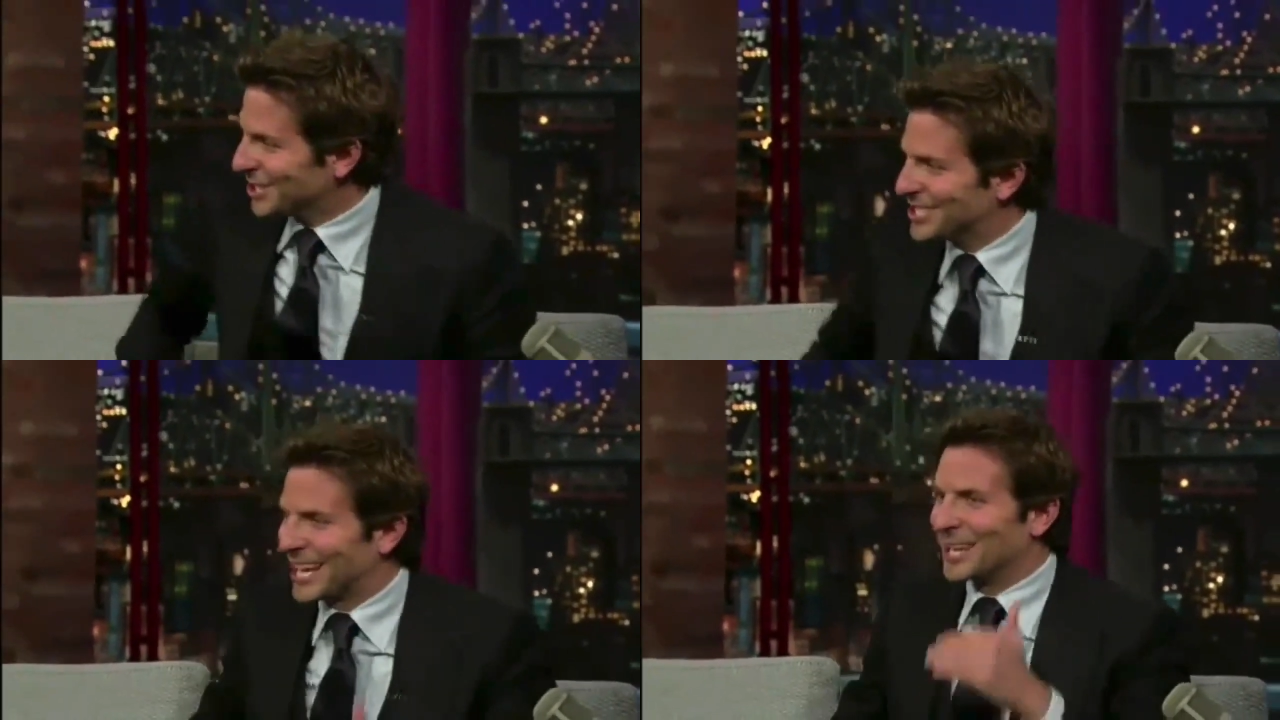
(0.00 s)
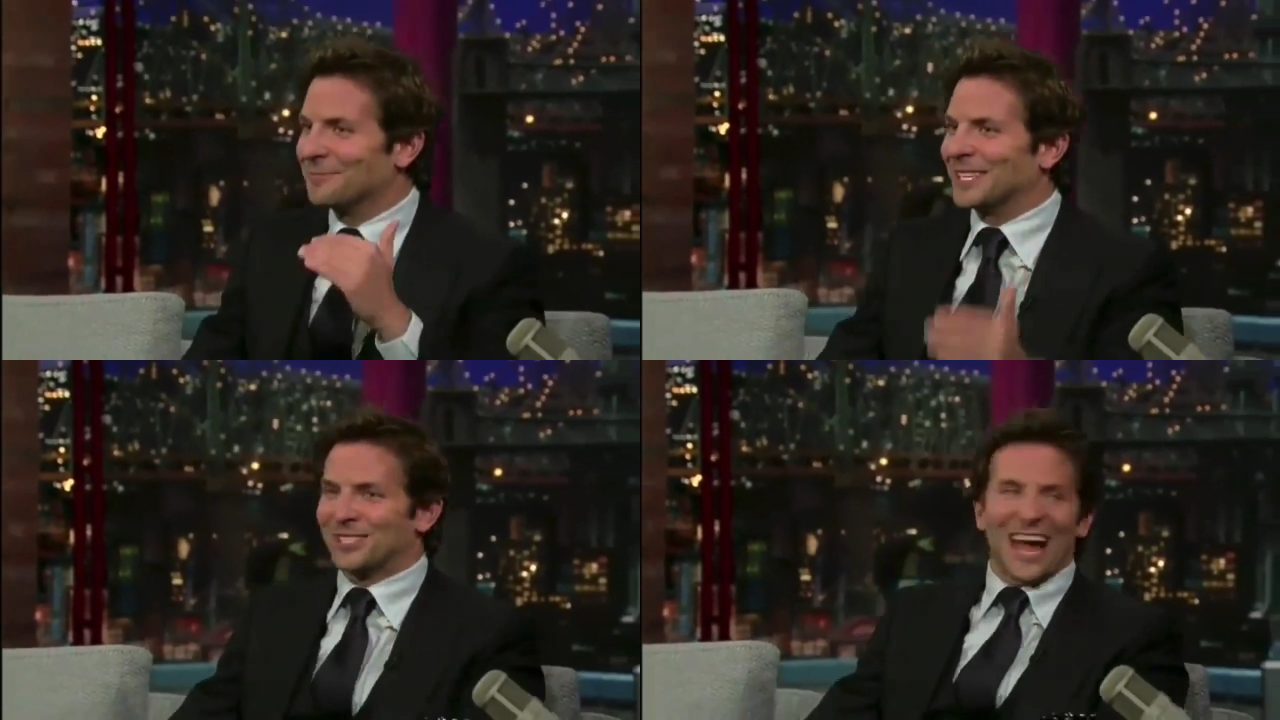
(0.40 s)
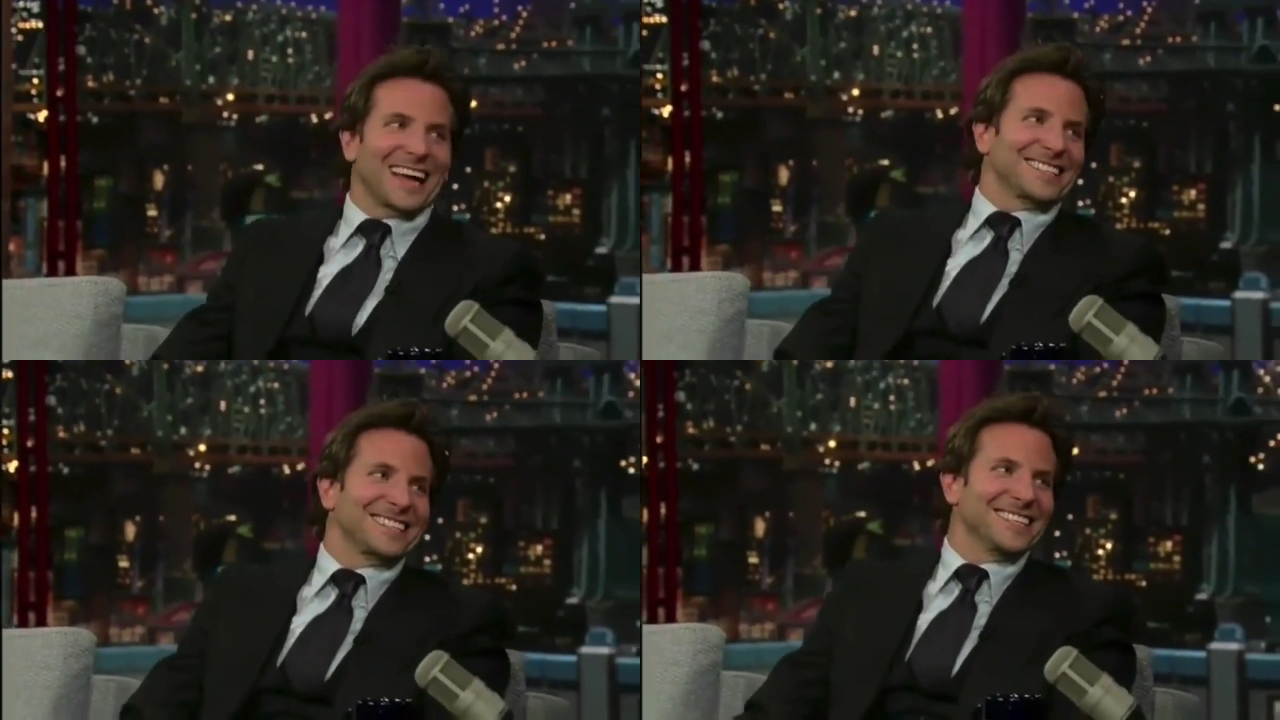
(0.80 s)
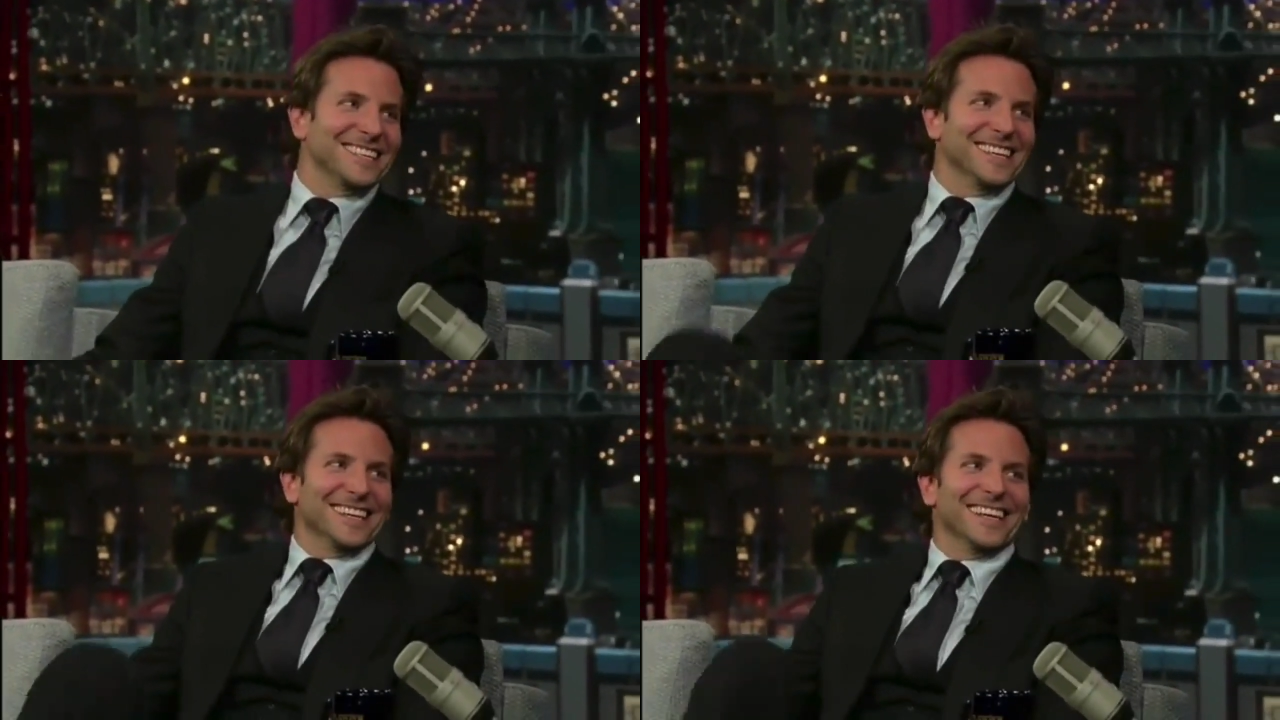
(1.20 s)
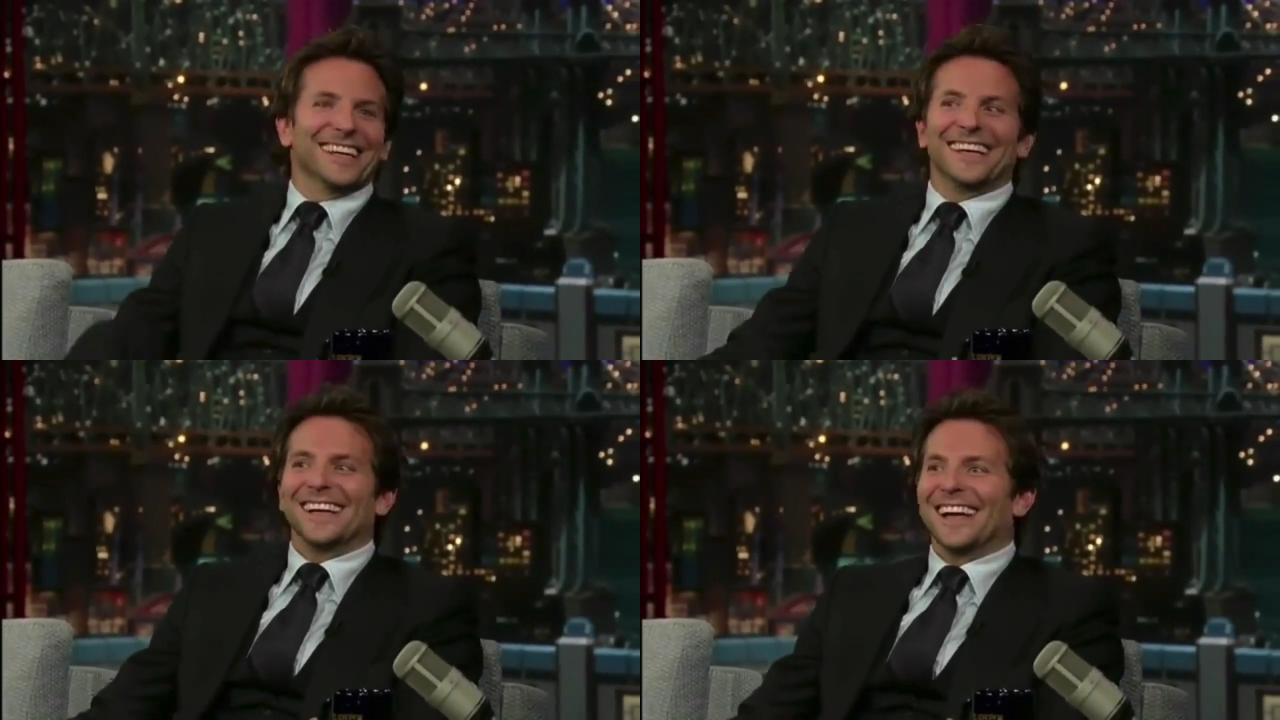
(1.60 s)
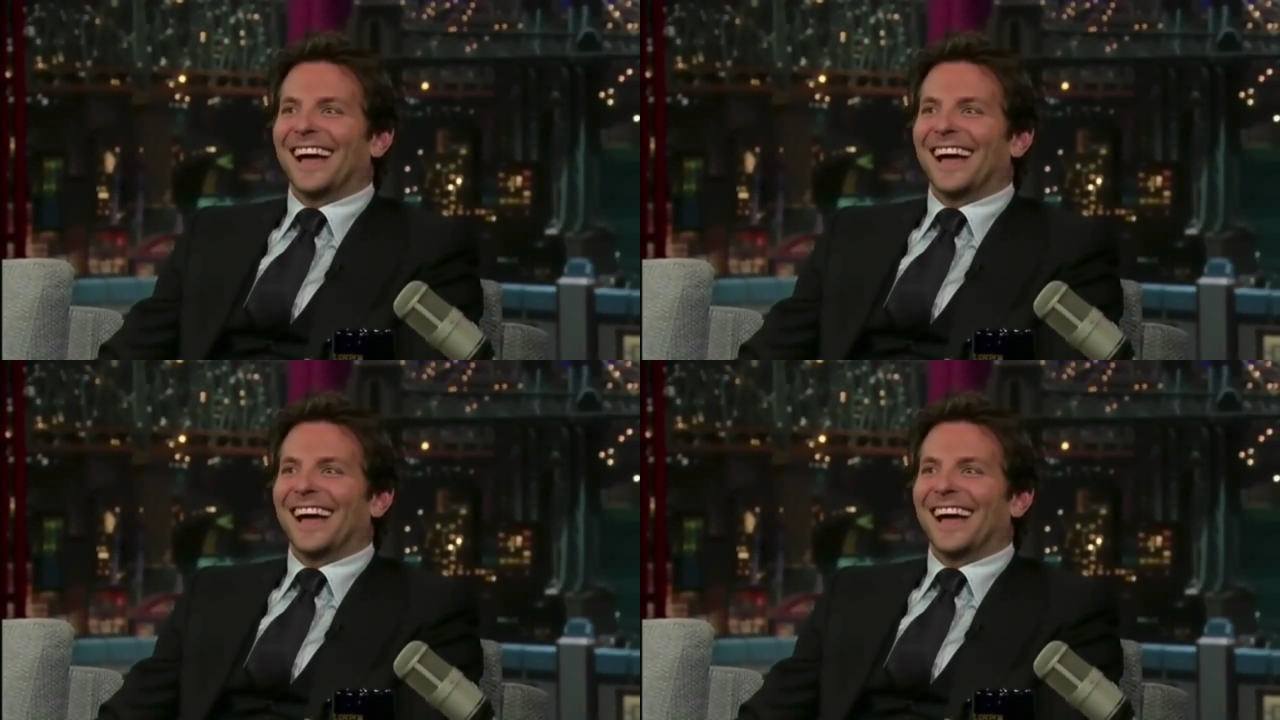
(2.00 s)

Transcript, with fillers: should send him the checks.